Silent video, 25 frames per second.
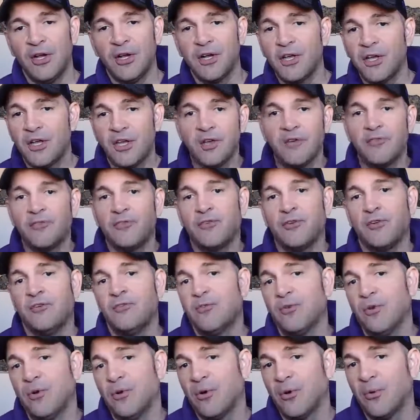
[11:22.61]
gift of
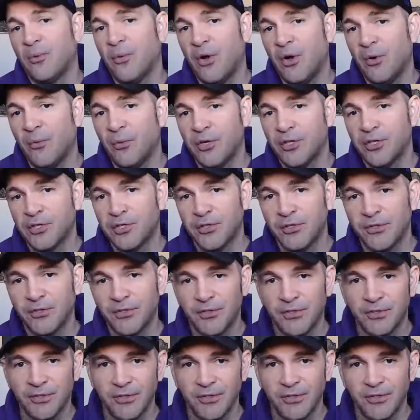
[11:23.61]
your well wishes,